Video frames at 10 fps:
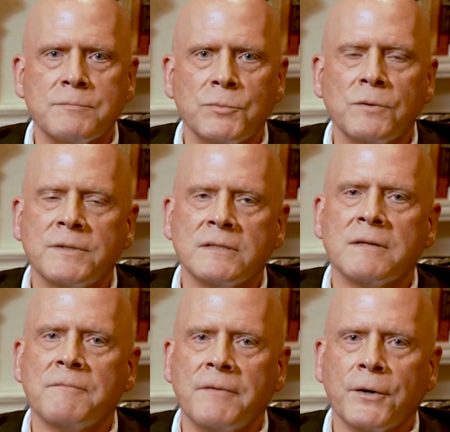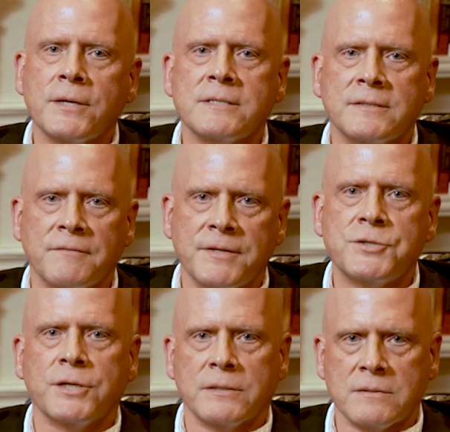moved into the various
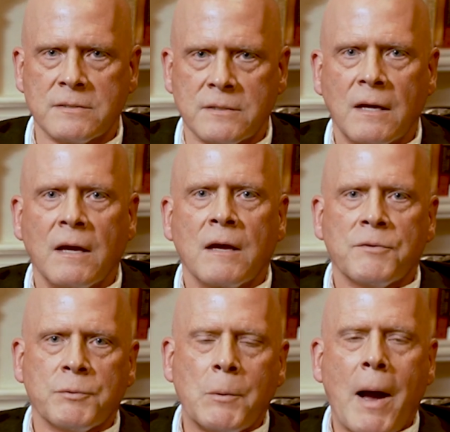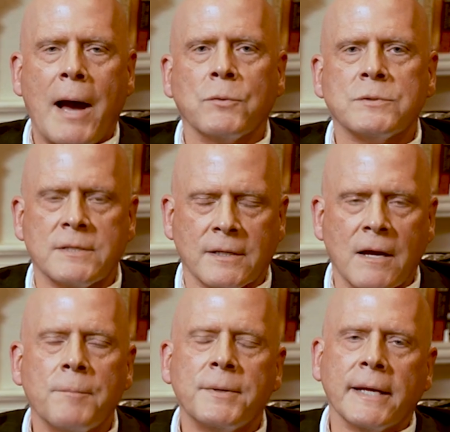divisions throughout the
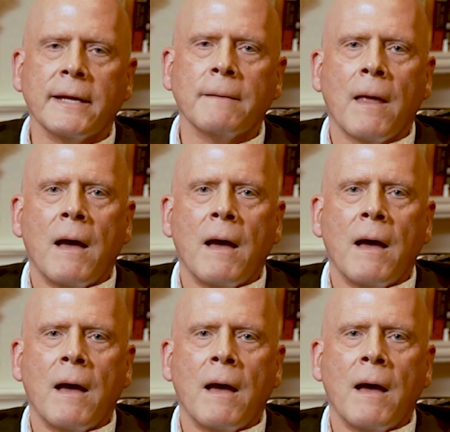company,